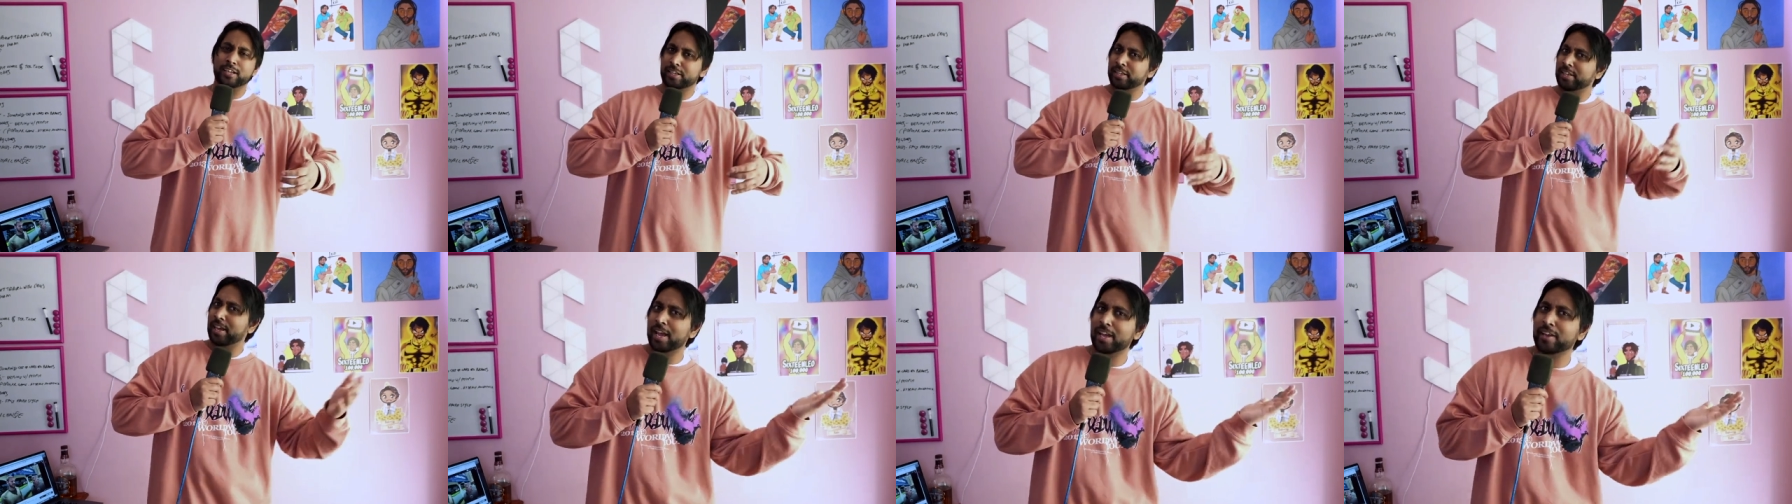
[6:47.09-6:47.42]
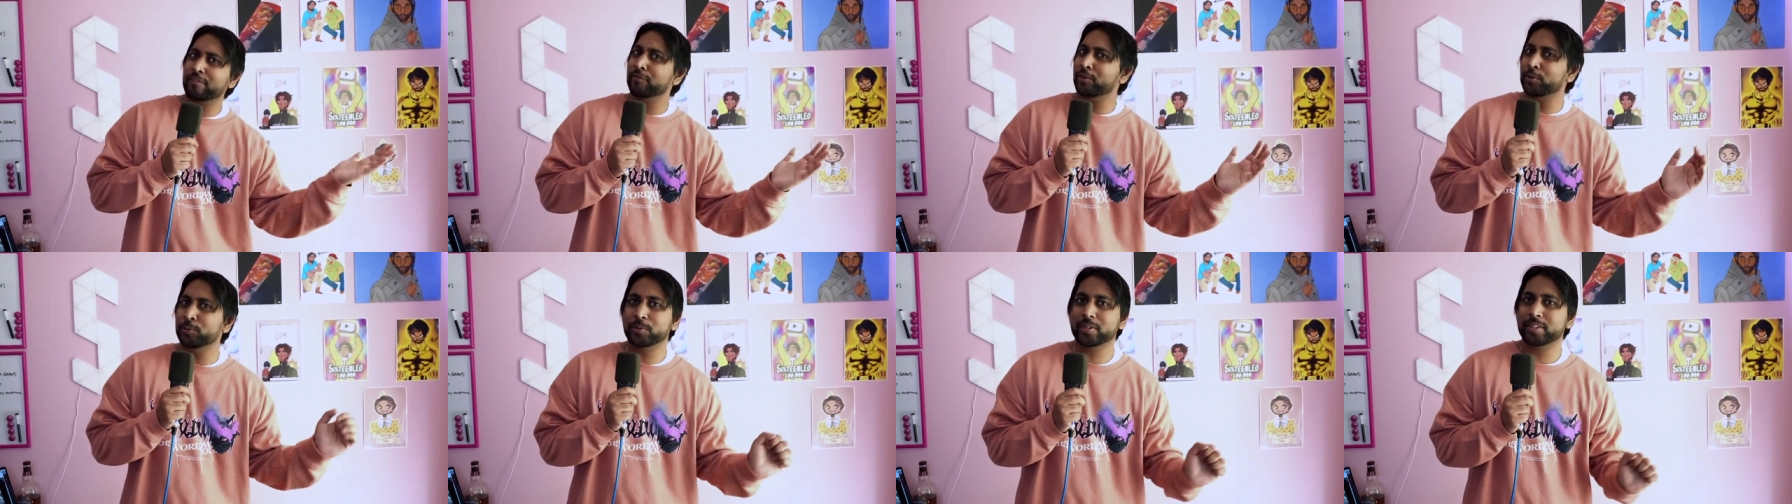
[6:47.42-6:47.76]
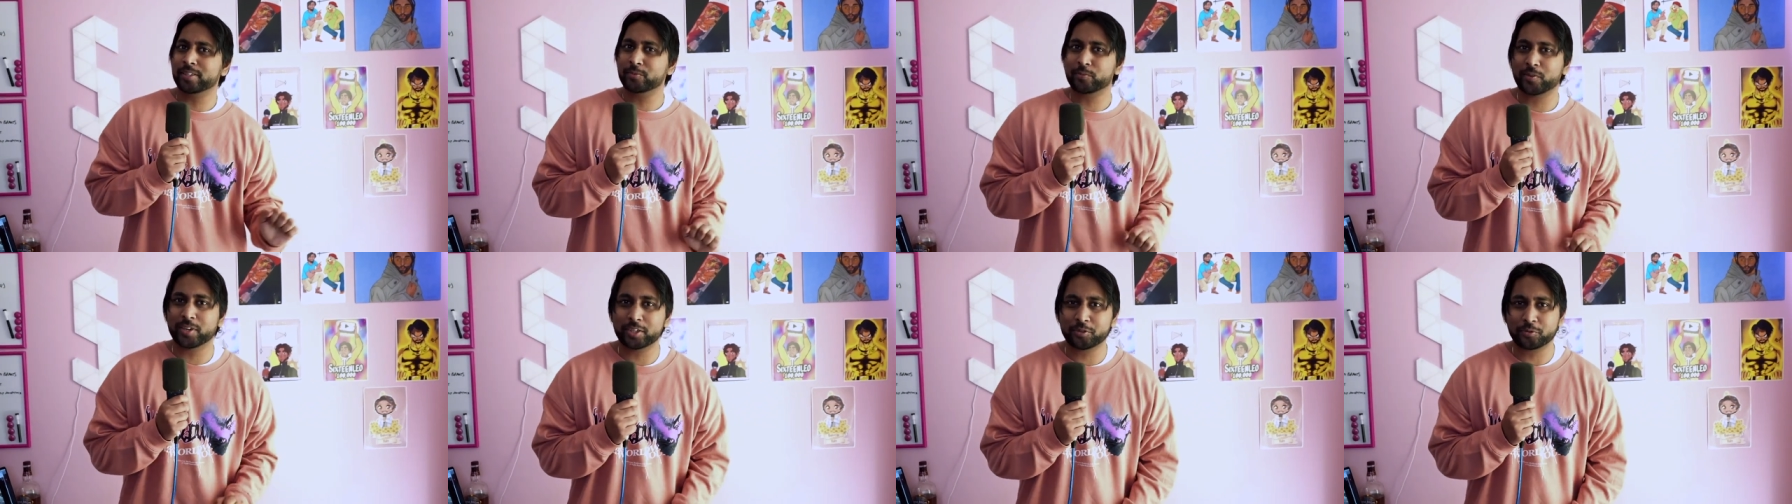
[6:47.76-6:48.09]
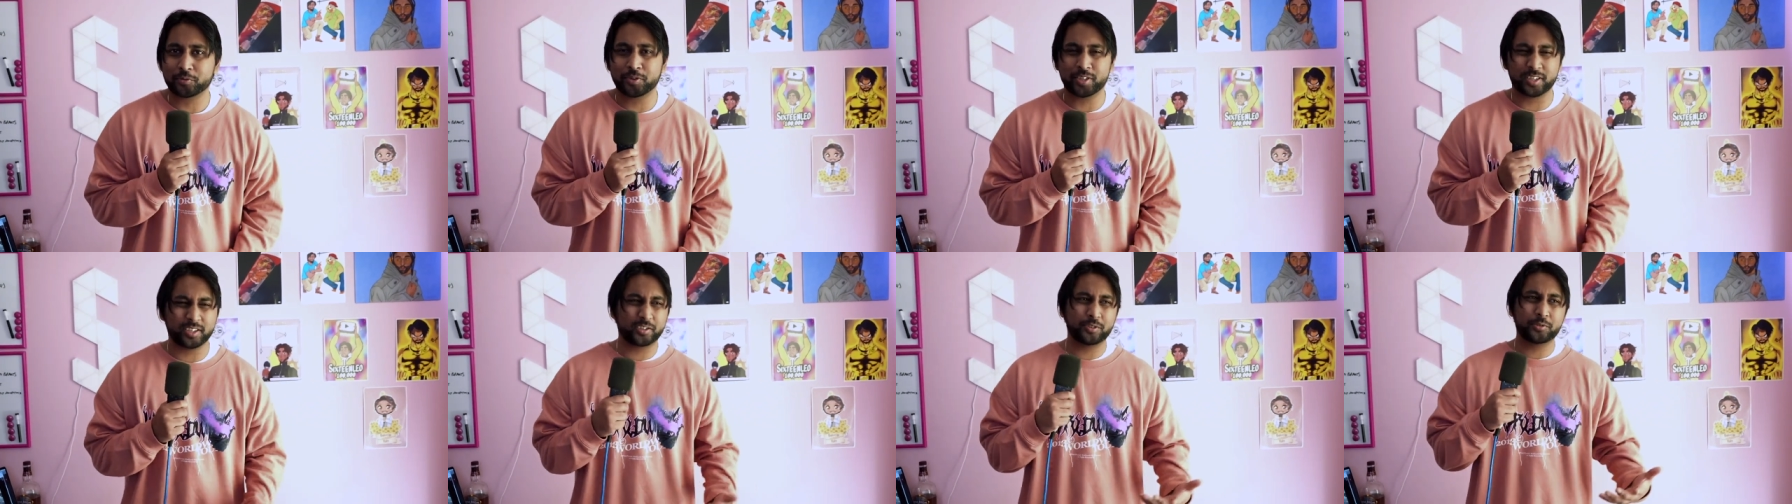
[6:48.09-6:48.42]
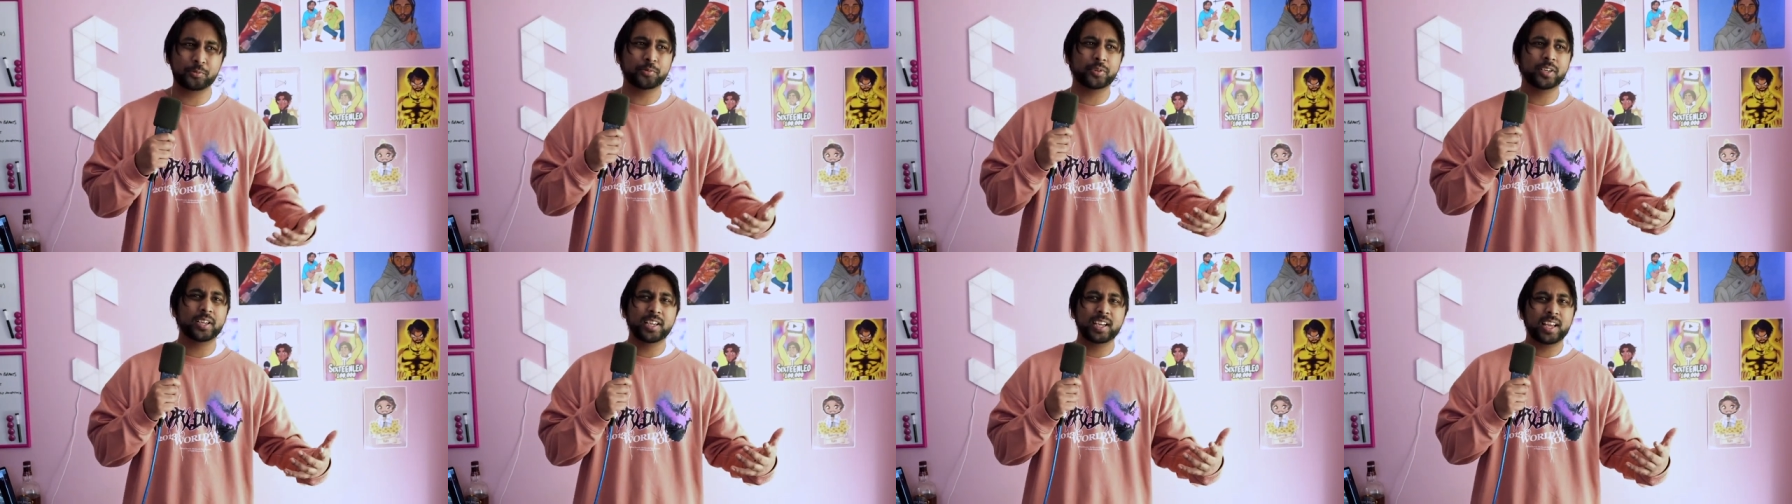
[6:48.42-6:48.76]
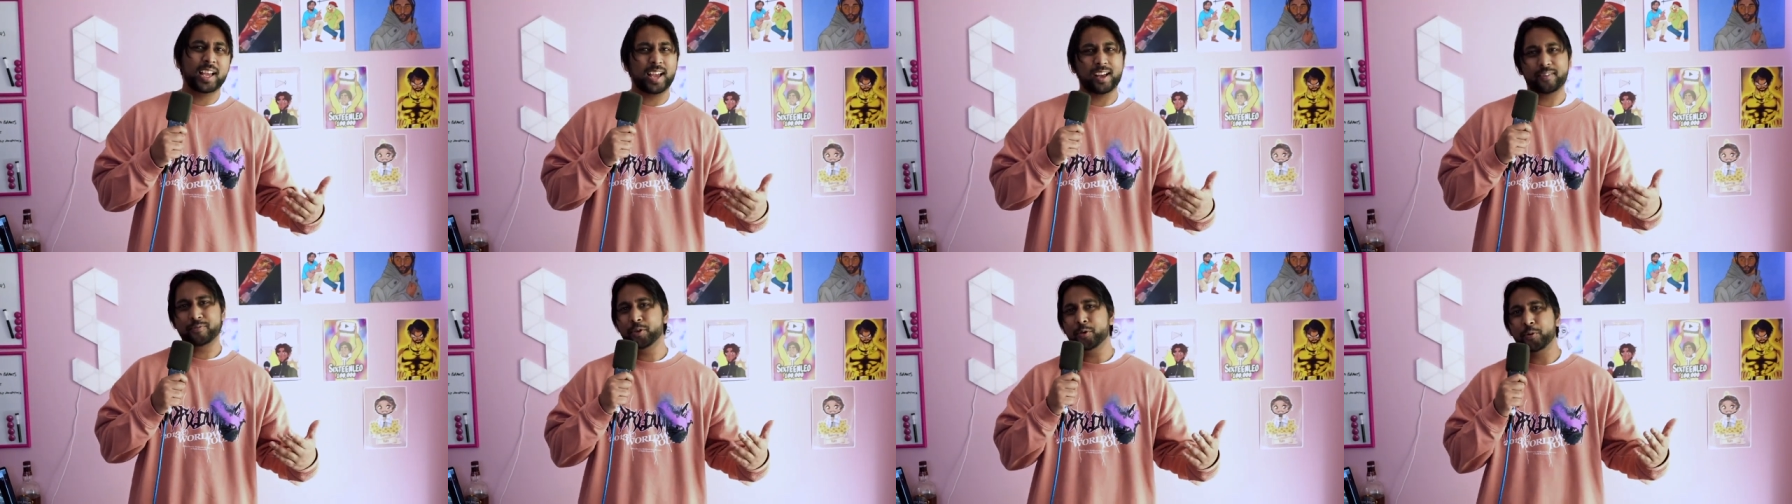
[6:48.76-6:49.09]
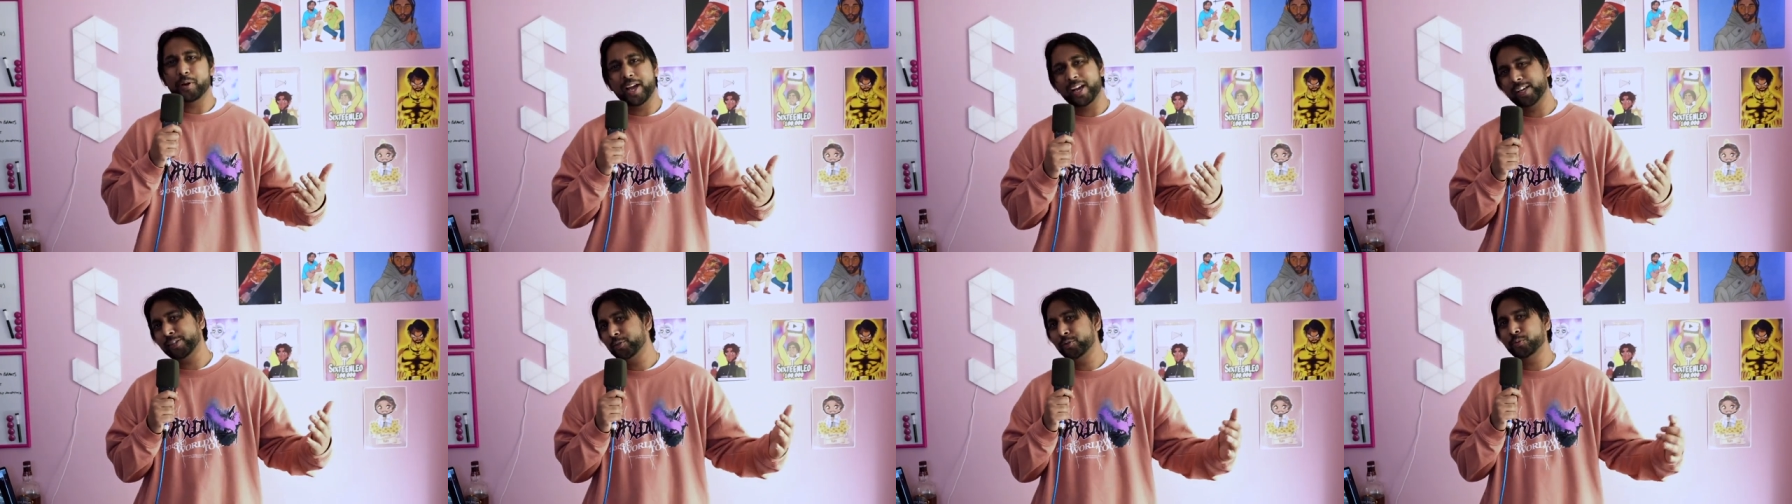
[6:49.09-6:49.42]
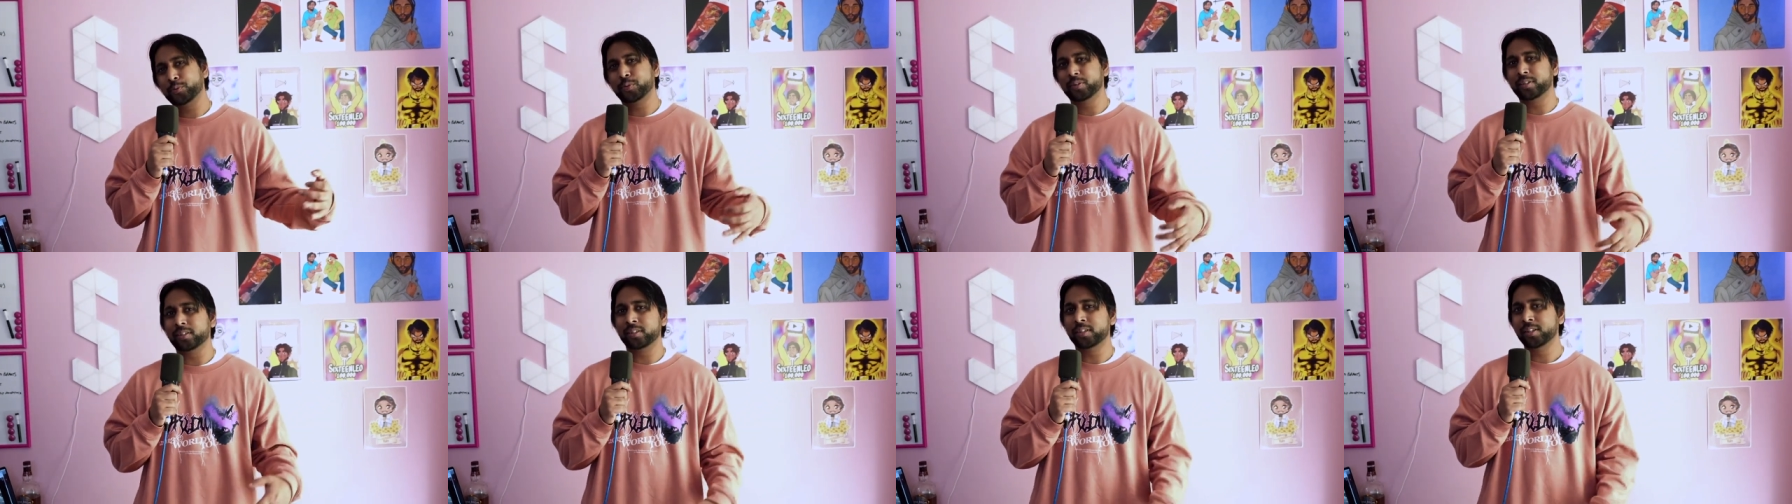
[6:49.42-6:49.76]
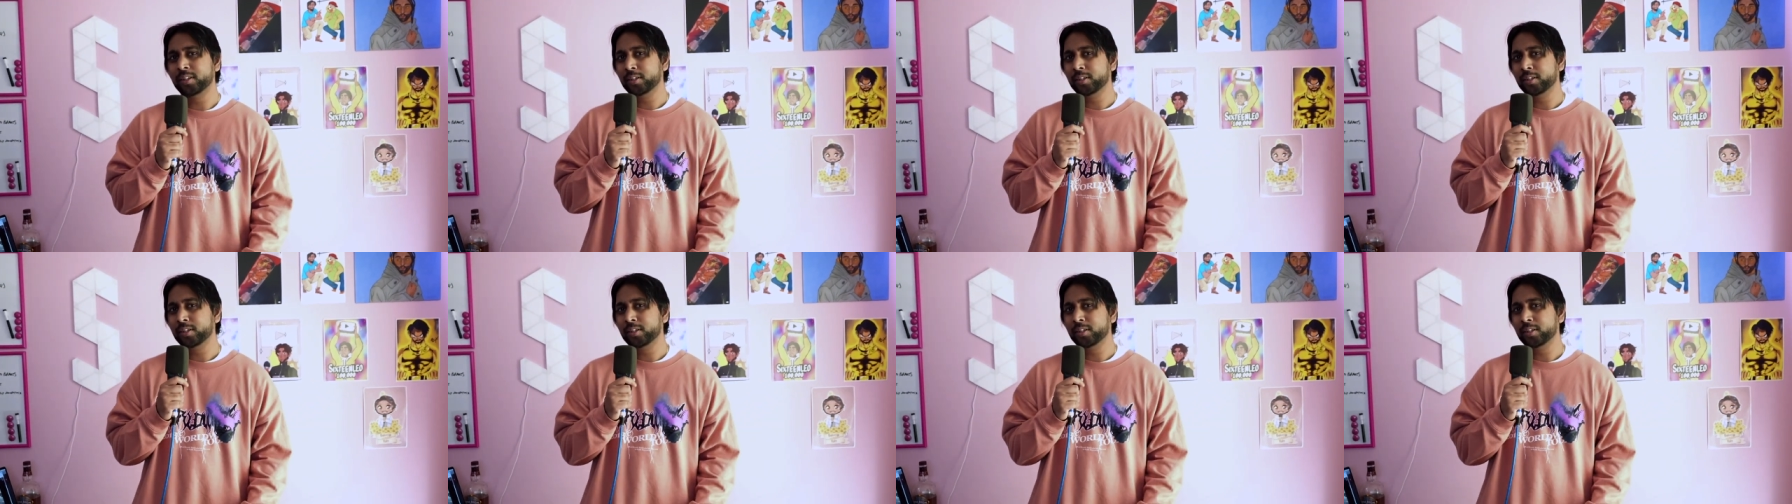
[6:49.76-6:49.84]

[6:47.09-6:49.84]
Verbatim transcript: gave you this restaurant. You have no actual